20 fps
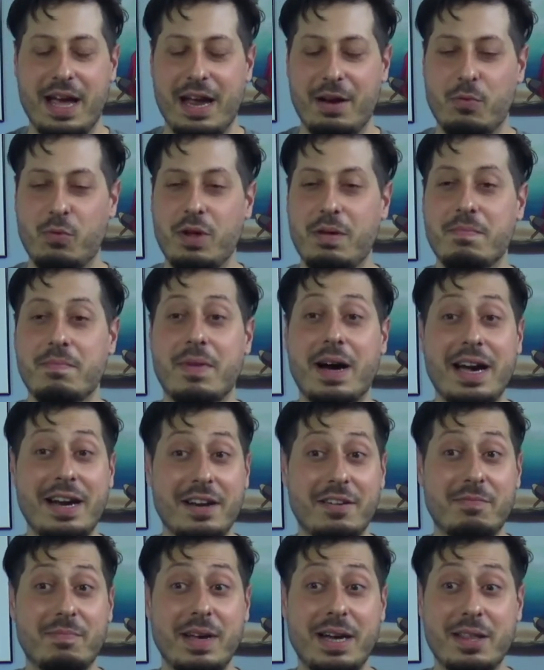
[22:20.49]
And we might
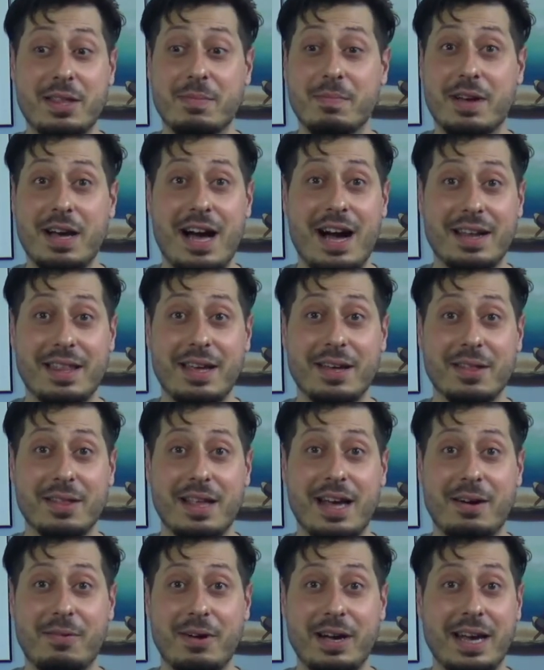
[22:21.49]
have made some cocktails
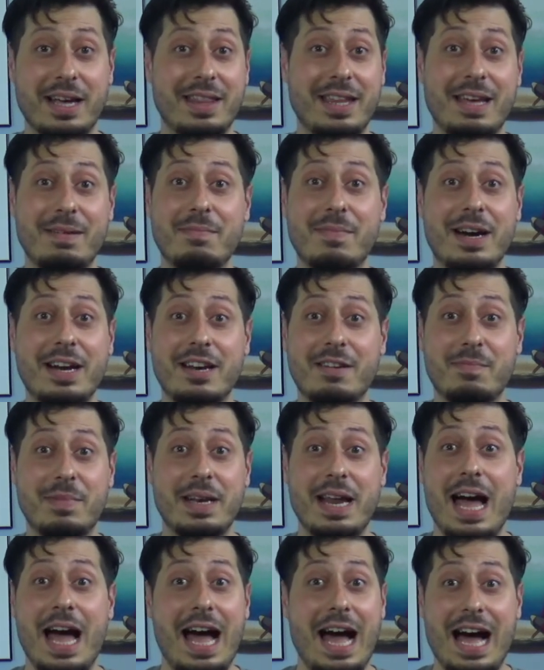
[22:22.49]
that way, and they might have
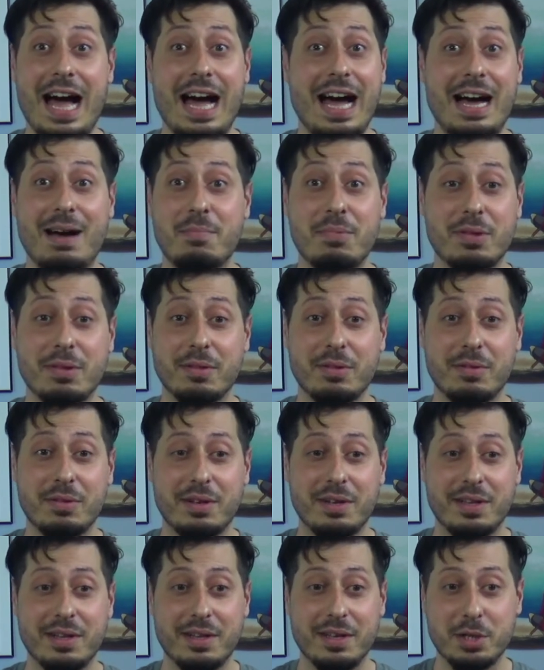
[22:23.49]
been
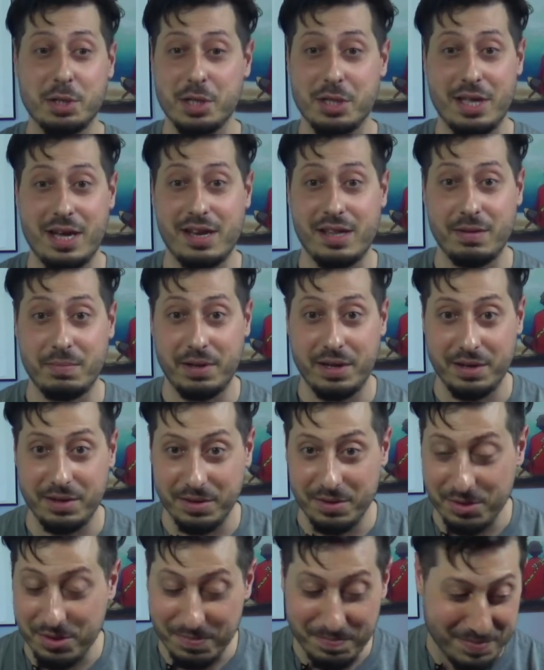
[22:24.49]
absolutely delicious out of the
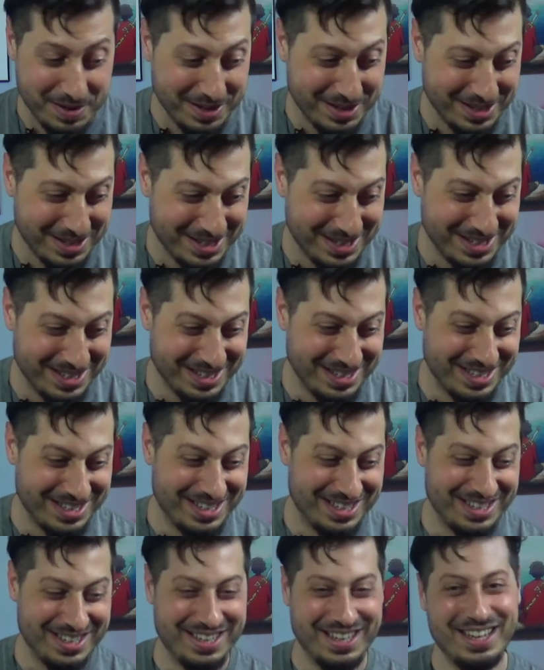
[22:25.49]
blenders.
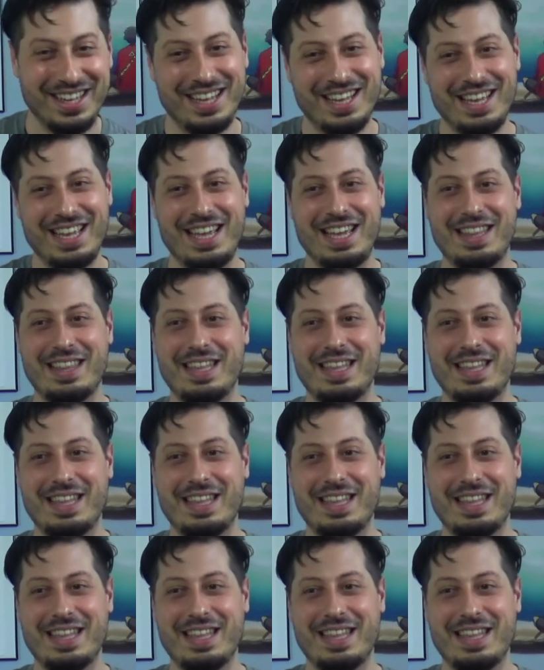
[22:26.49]
And